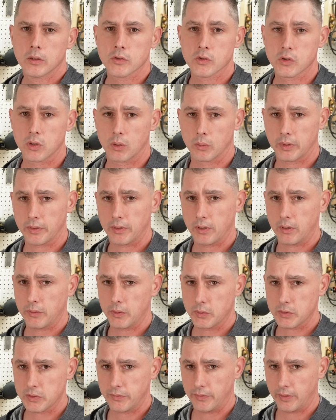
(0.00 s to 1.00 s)
So with all
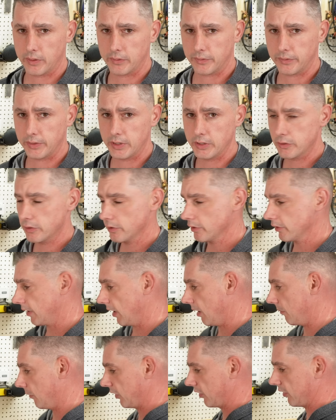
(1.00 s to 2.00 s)
those fun features,
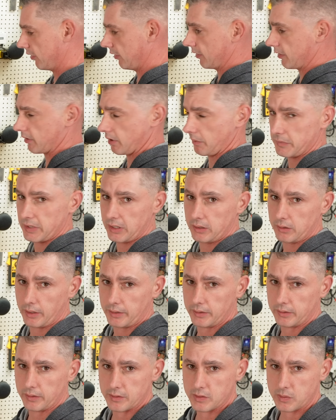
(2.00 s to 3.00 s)
how much does something
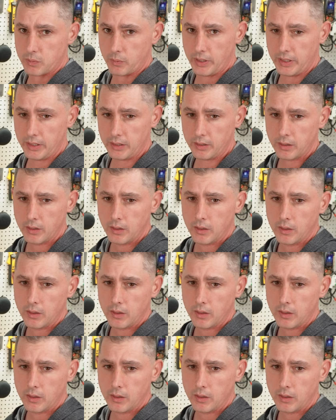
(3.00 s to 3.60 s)
like this weigh?